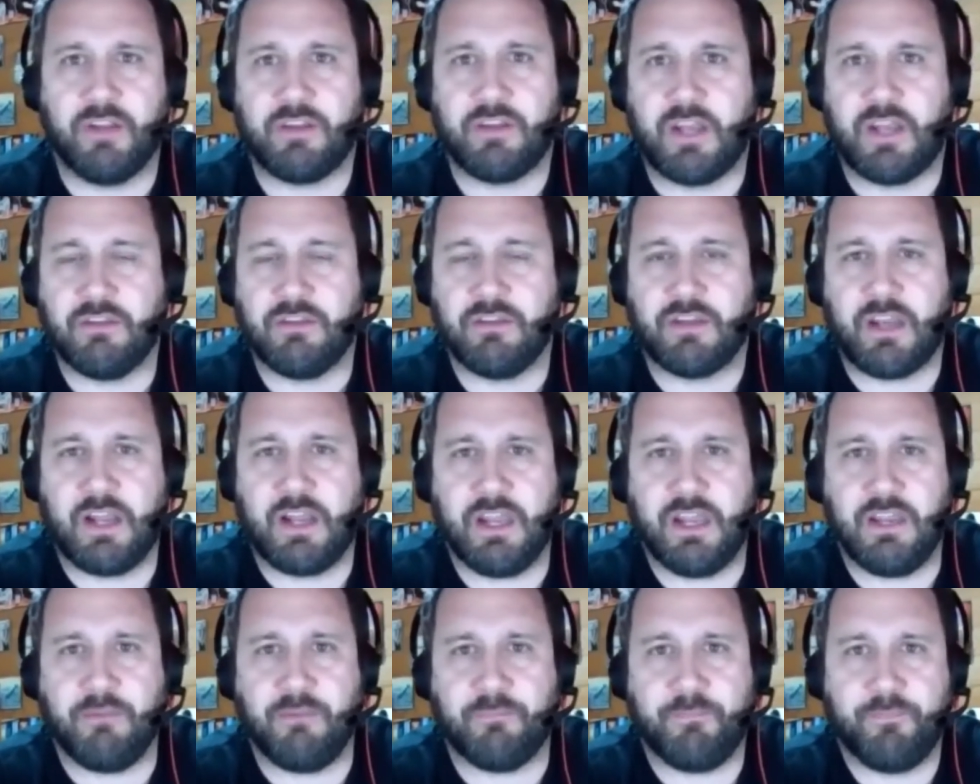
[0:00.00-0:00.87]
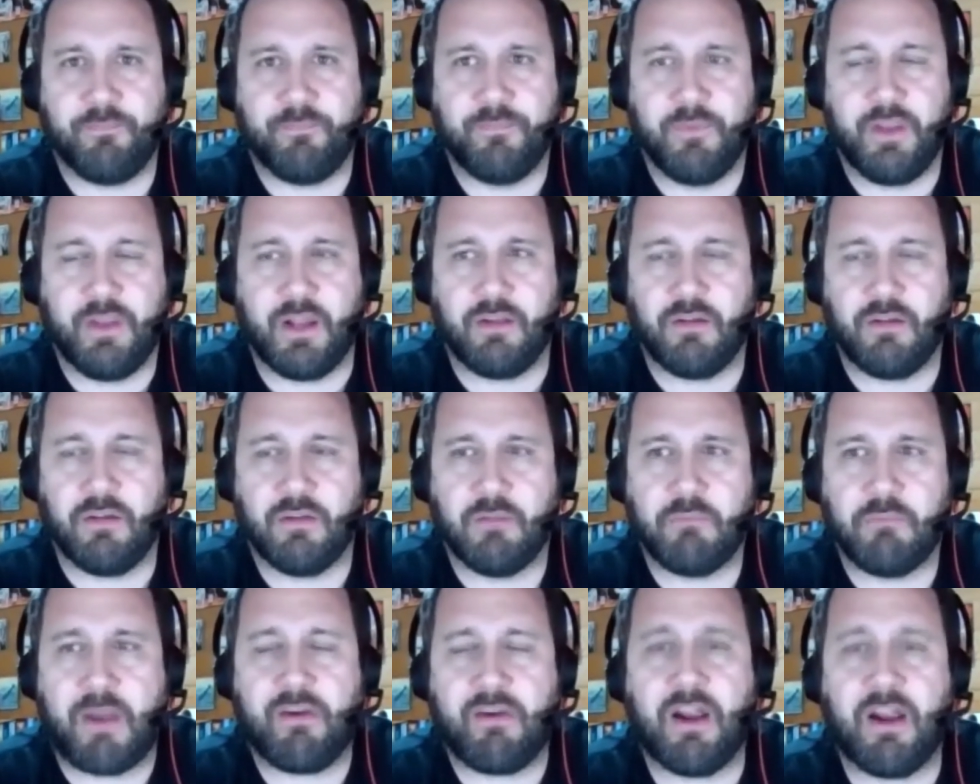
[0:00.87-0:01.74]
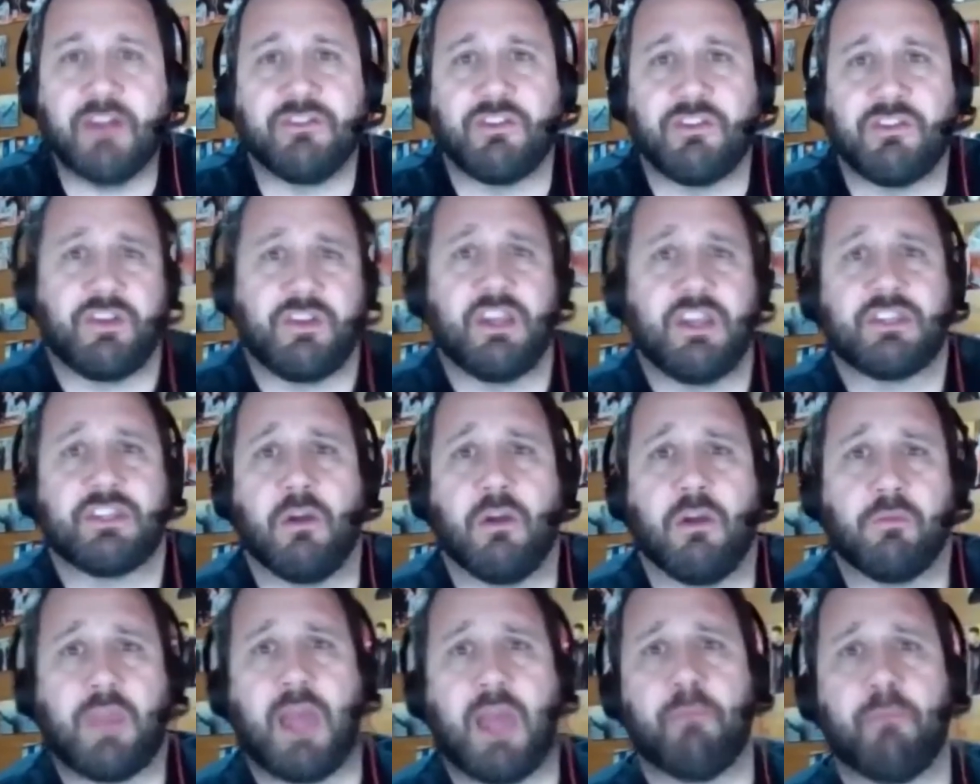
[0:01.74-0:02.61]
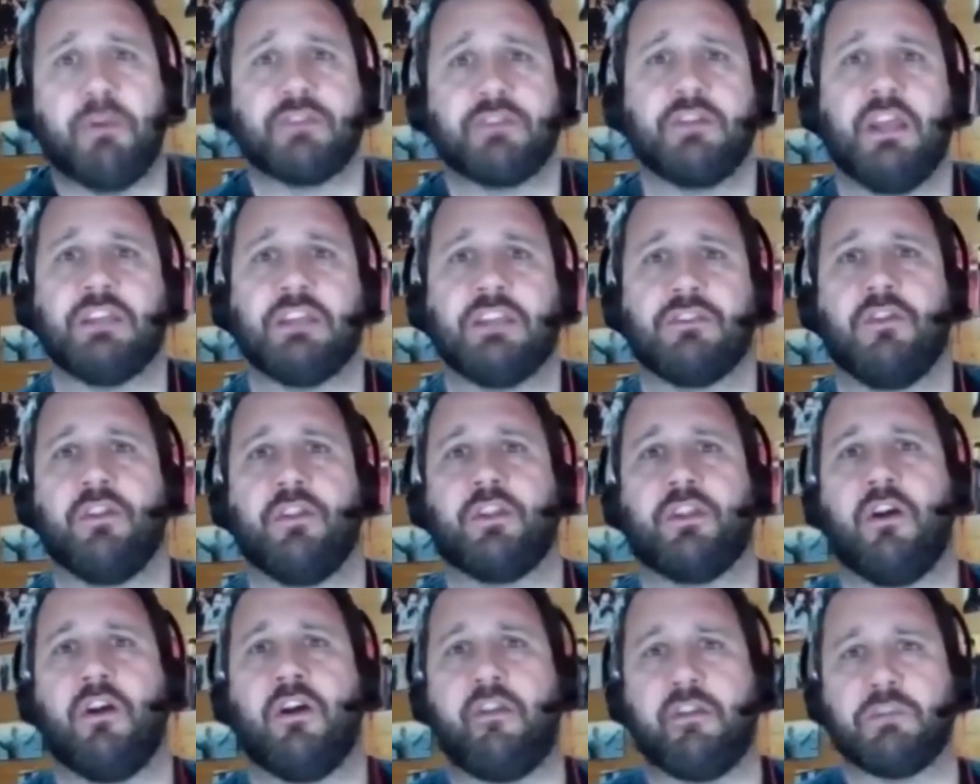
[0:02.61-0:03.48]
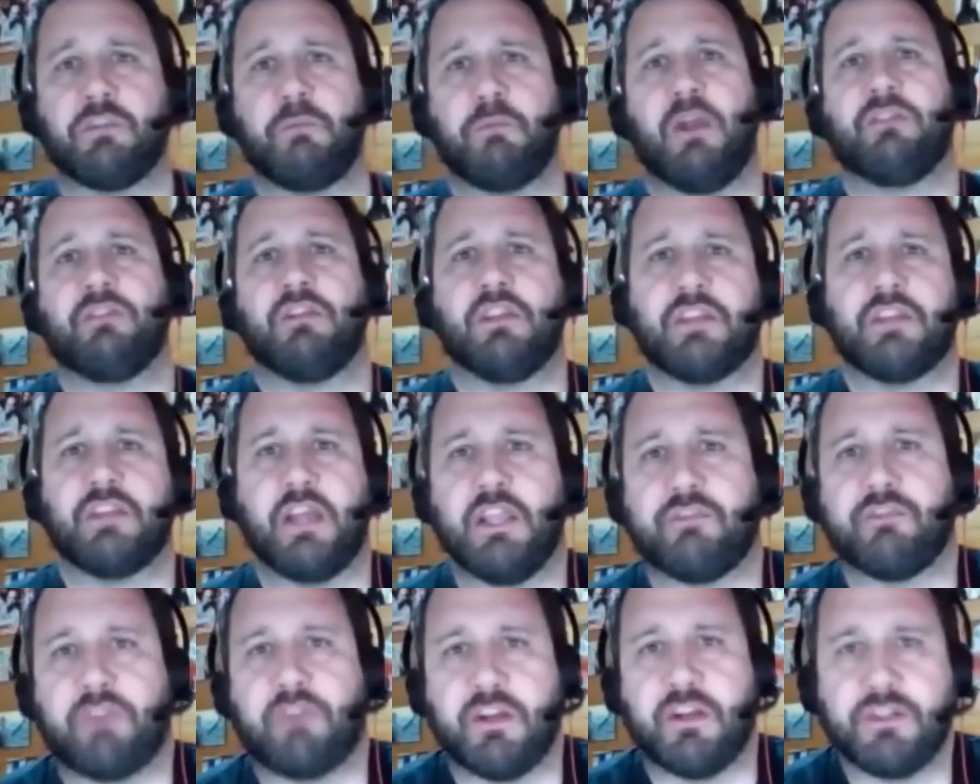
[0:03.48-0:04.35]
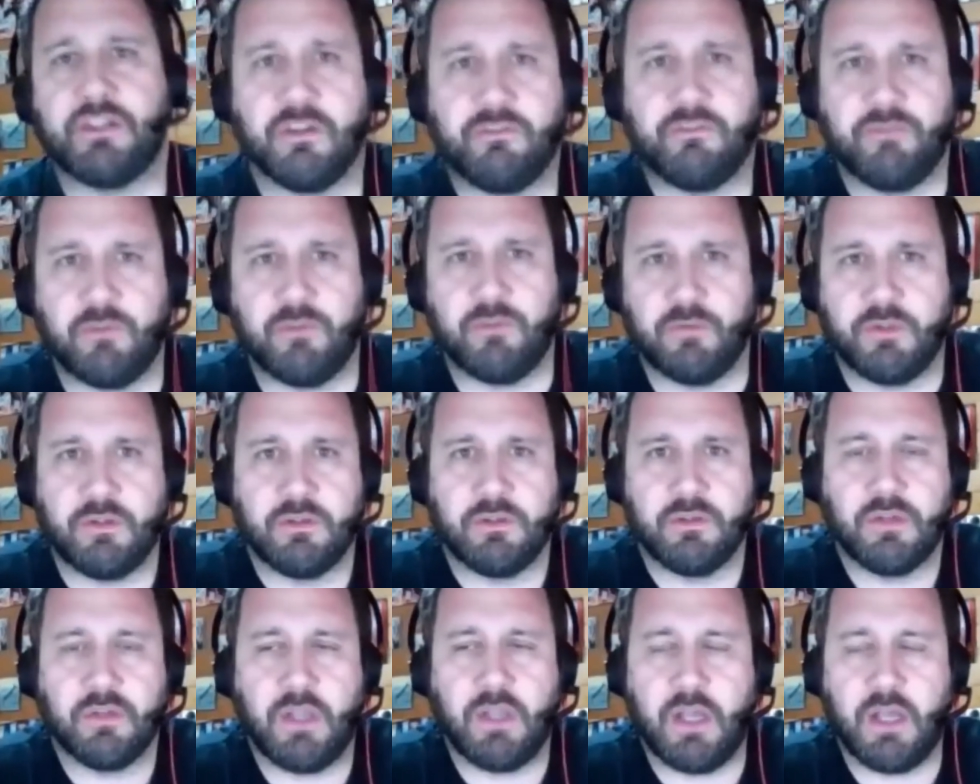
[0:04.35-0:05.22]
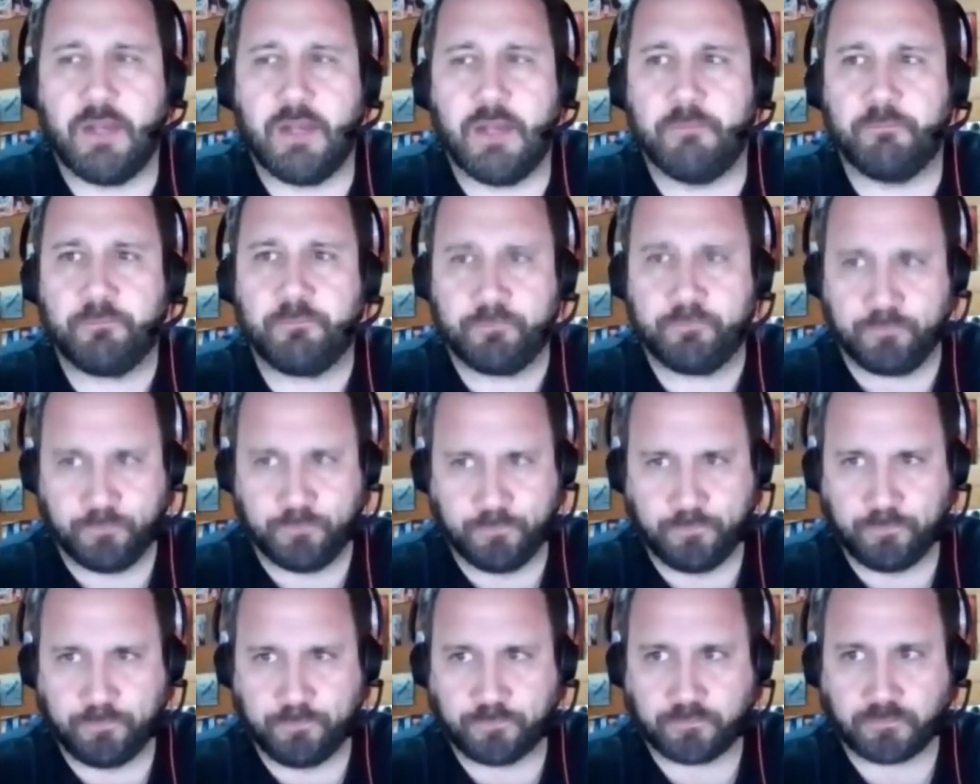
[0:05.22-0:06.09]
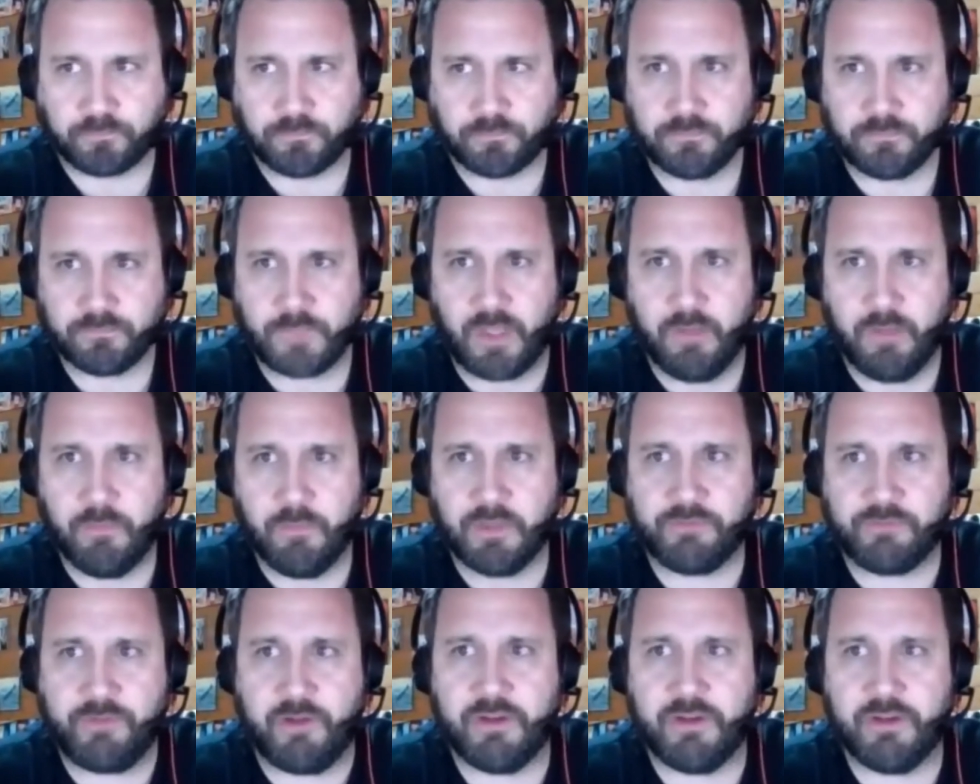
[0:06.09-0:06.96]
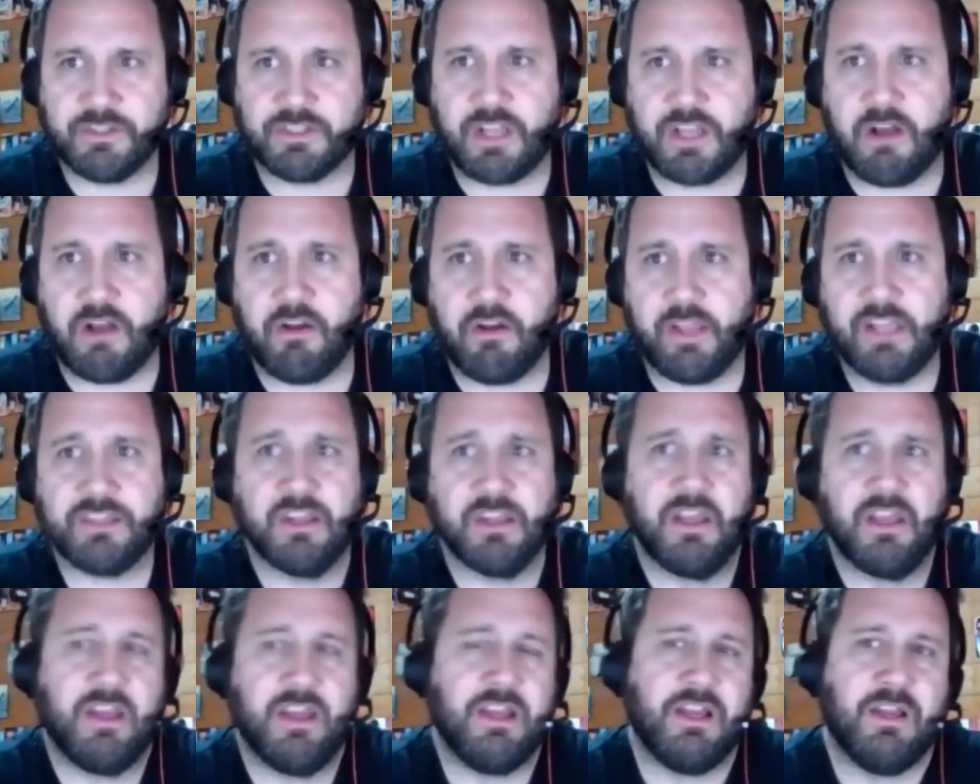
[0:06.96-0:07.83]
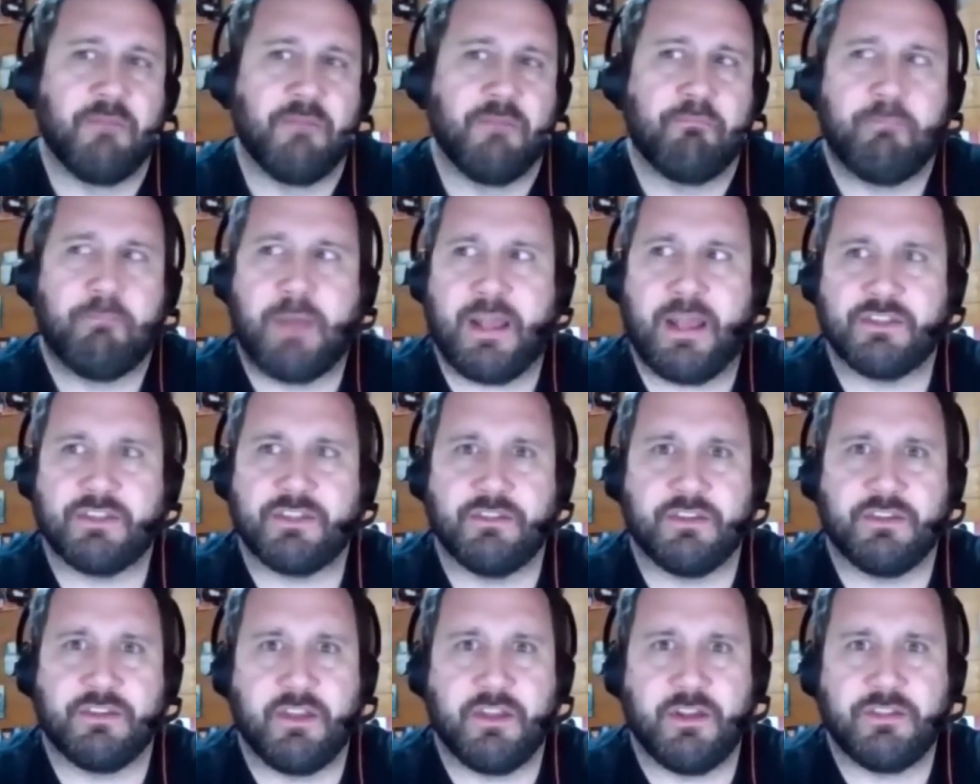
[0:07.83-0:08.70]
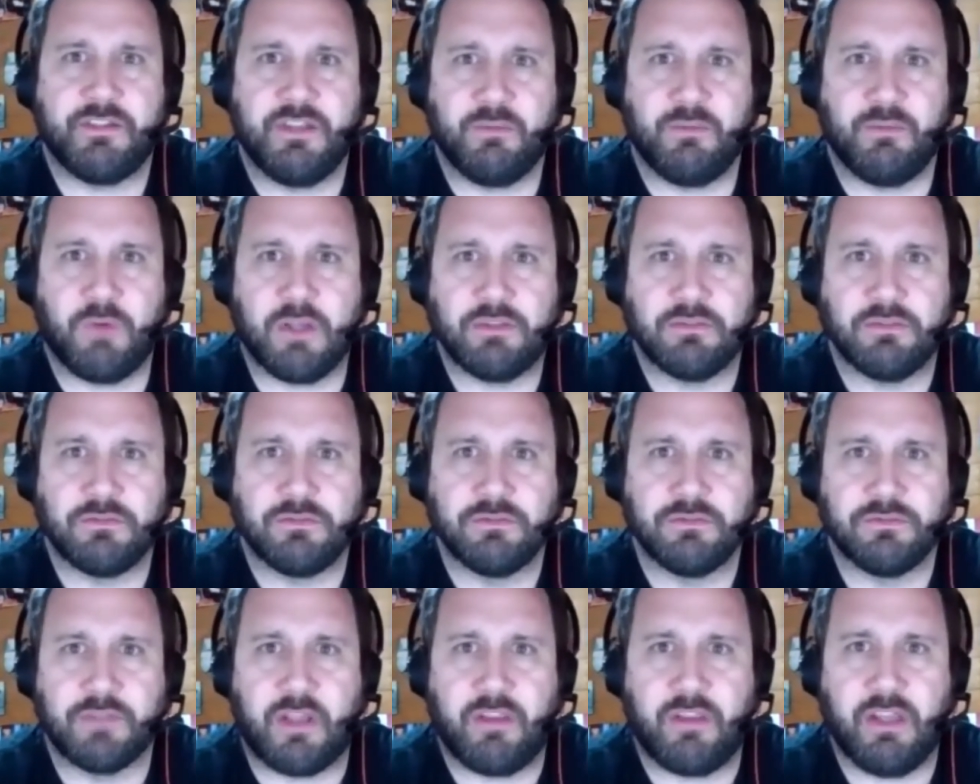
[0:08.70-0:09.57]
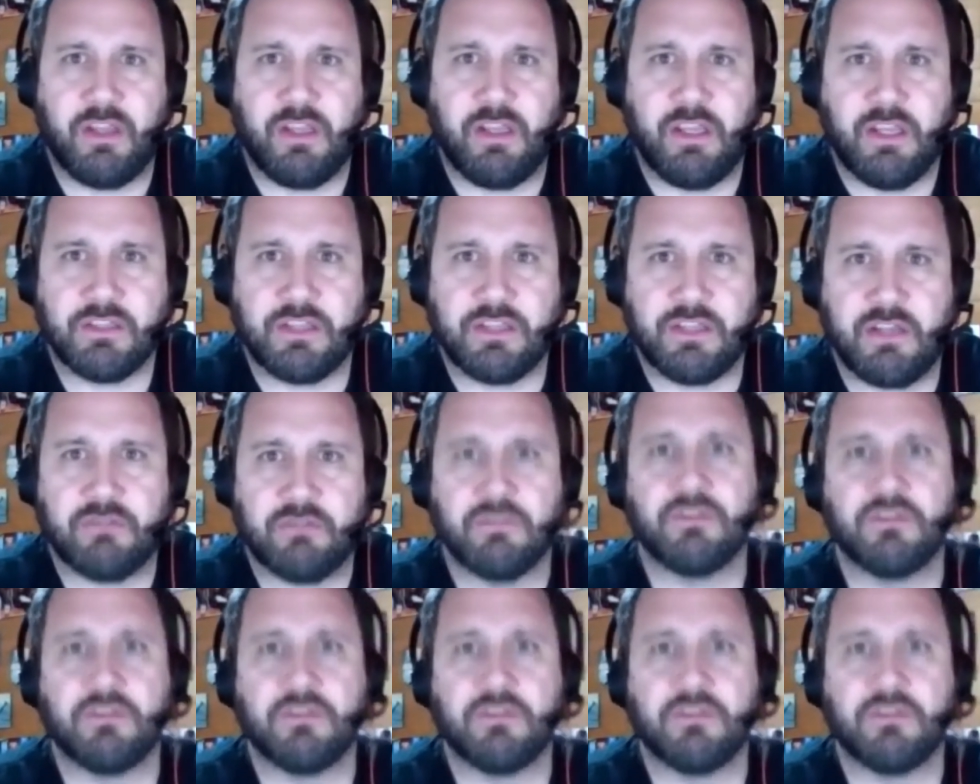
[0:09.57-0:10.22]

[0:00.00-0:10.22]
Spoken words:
Do they Mariota is obviously a stopgap. He's not the guy they're expecting to take his franchise forward. As far as targets, Patterson's 31, I think he is now.